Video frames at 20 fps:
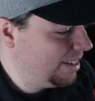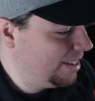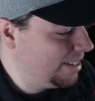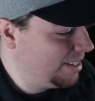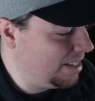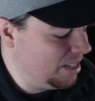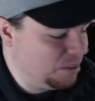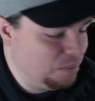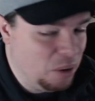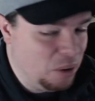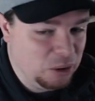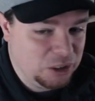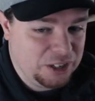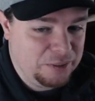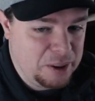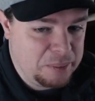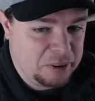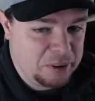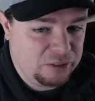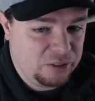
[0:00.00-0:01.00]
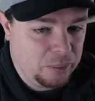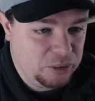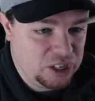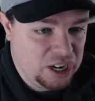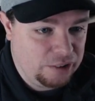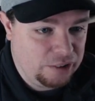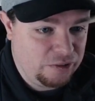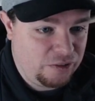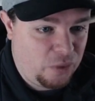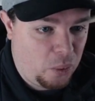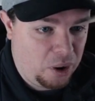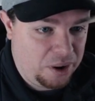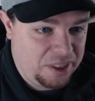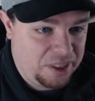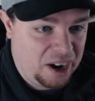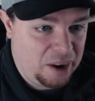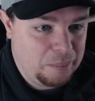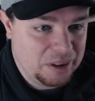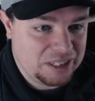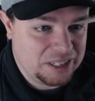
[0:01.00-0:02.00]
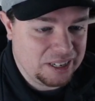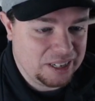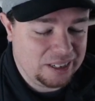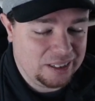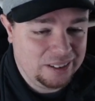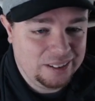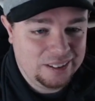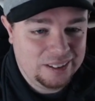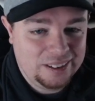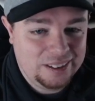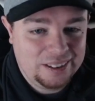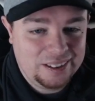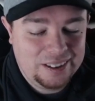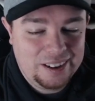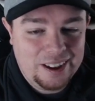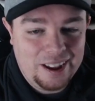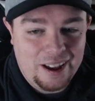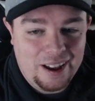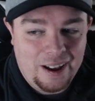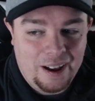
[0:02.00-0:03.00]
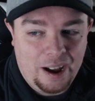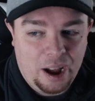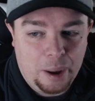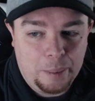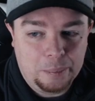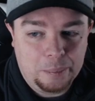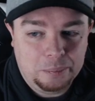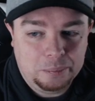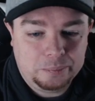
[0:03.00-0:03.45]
since most of them are from Gen 4 that I'm missing. Yeah,